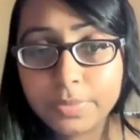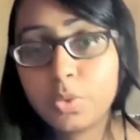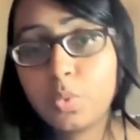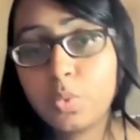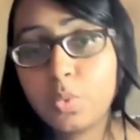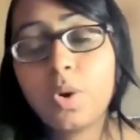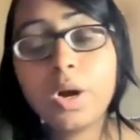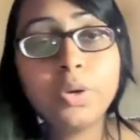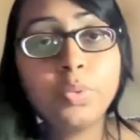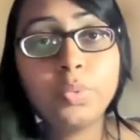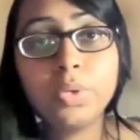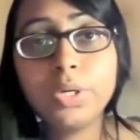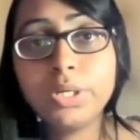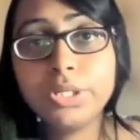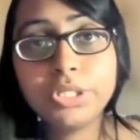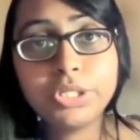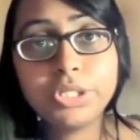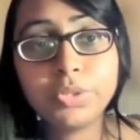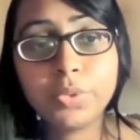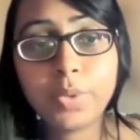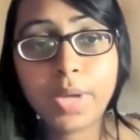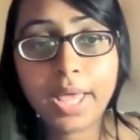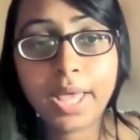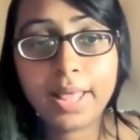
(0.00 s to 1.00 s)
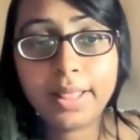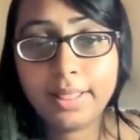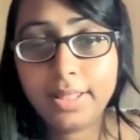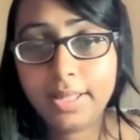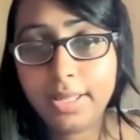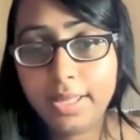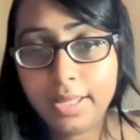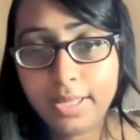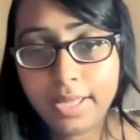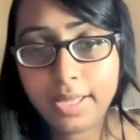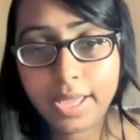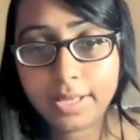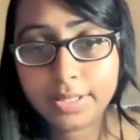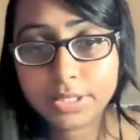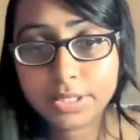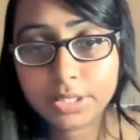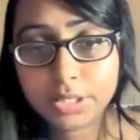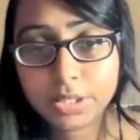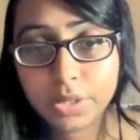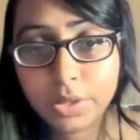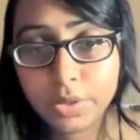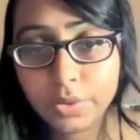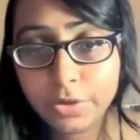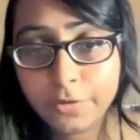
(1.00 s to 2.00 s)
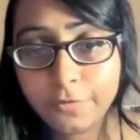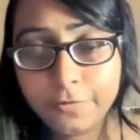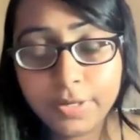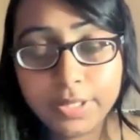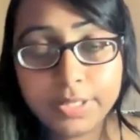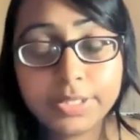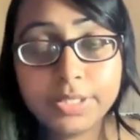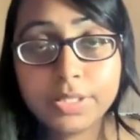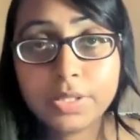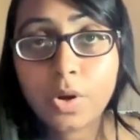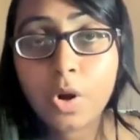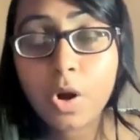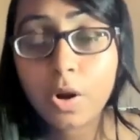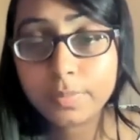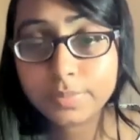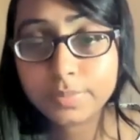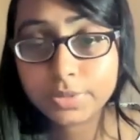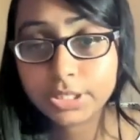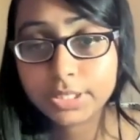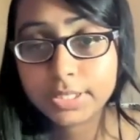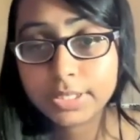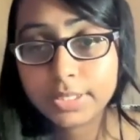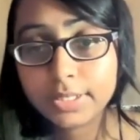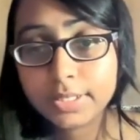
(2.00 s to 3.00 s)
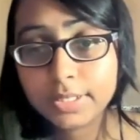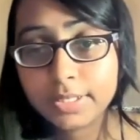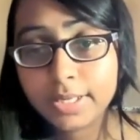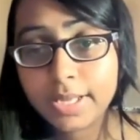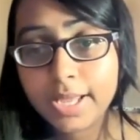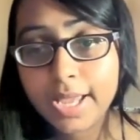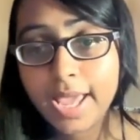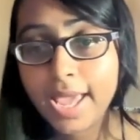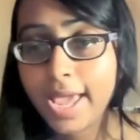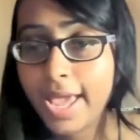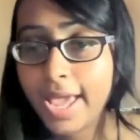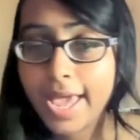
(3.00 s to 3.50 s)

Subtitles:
One was to add the exclude fields option,